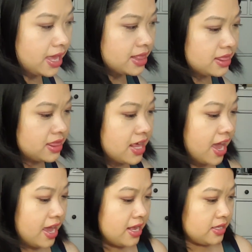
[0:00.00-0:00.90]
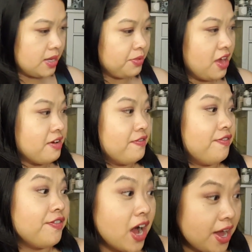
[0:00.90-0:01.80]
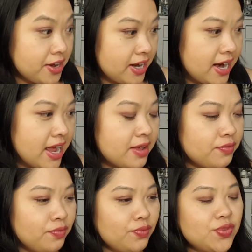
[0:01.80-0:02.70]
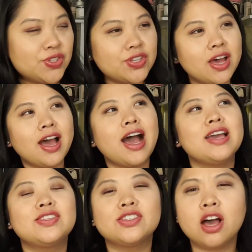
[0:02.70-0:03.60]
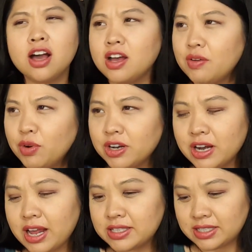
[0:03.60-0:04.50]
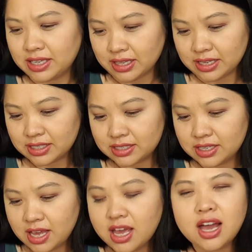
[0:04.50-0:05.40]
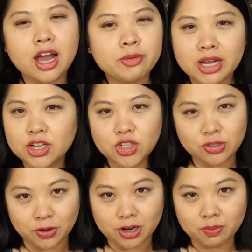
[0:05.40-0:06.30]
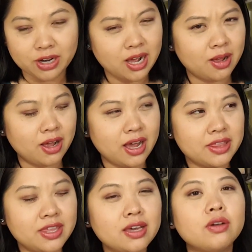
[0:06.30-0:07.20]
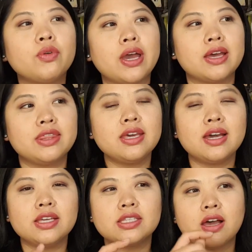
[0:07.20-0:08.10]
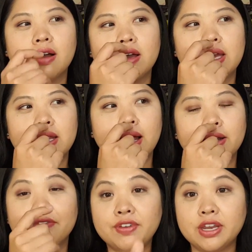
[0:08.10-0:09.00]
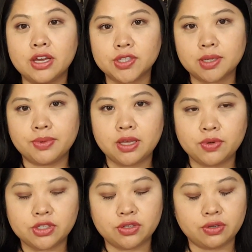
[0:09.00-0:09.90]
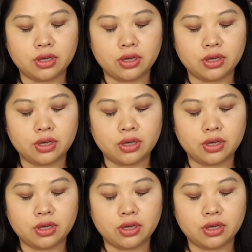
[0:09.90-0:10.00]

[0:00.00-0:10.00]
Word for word: and then something fun that I I saw, where did I see this? I'm not sure, but I, I think, wait, I think I saw it on a video. Somebody was,